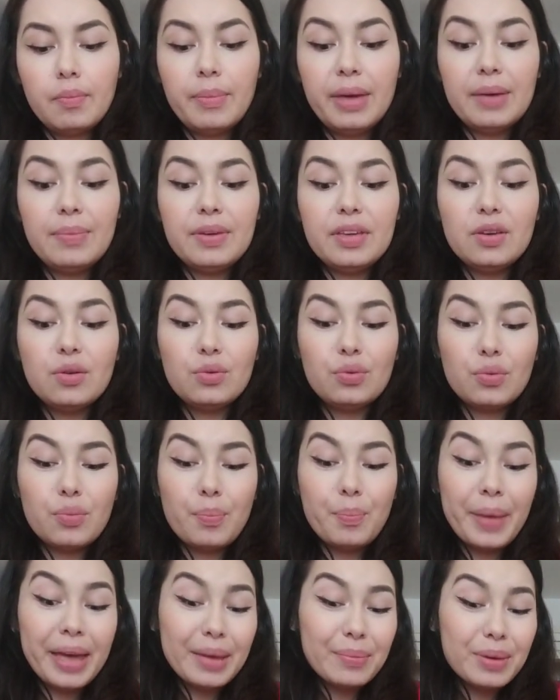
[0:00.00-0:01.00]

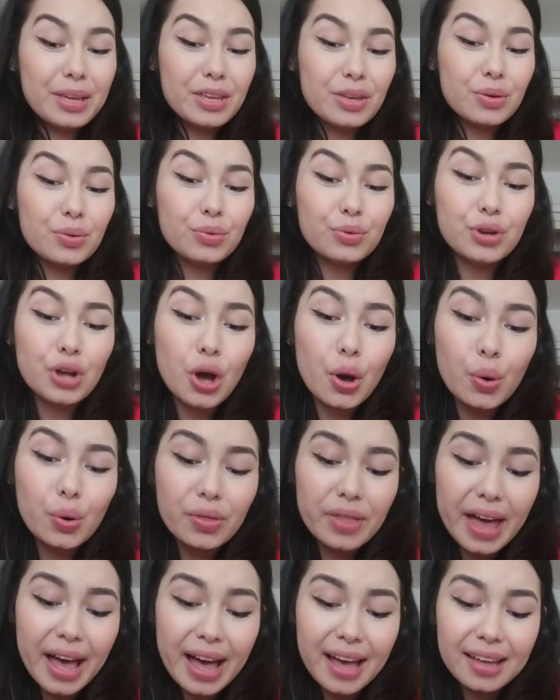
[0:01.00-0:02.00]
maybe you
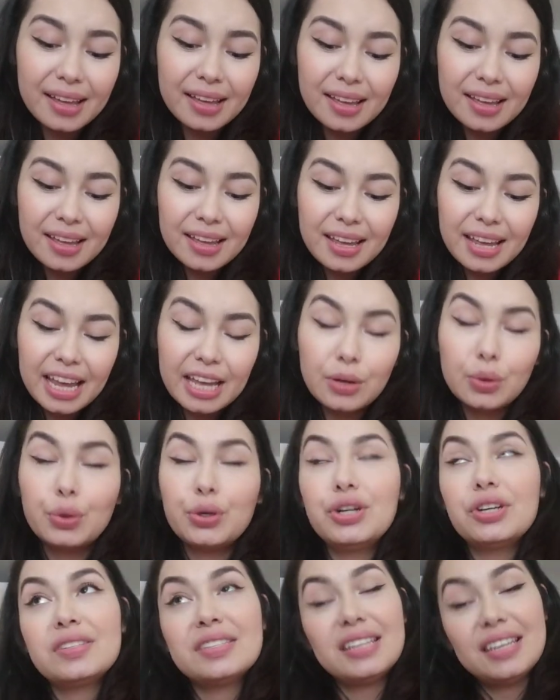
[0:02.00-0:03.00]
know that in
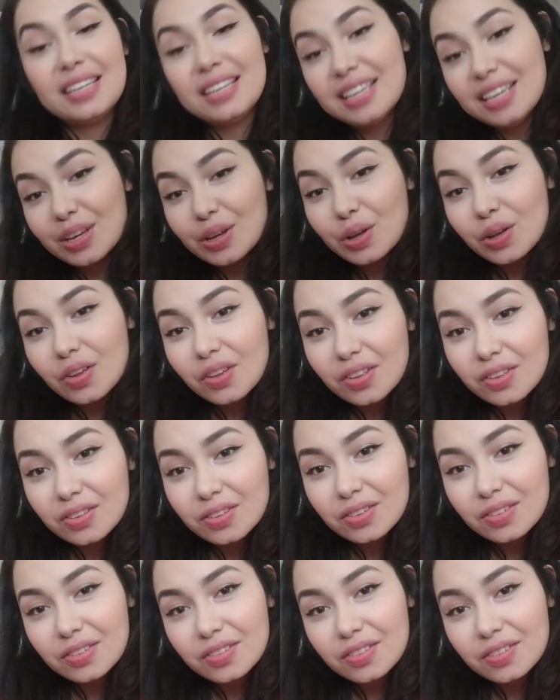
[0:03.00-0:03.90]
order to heal,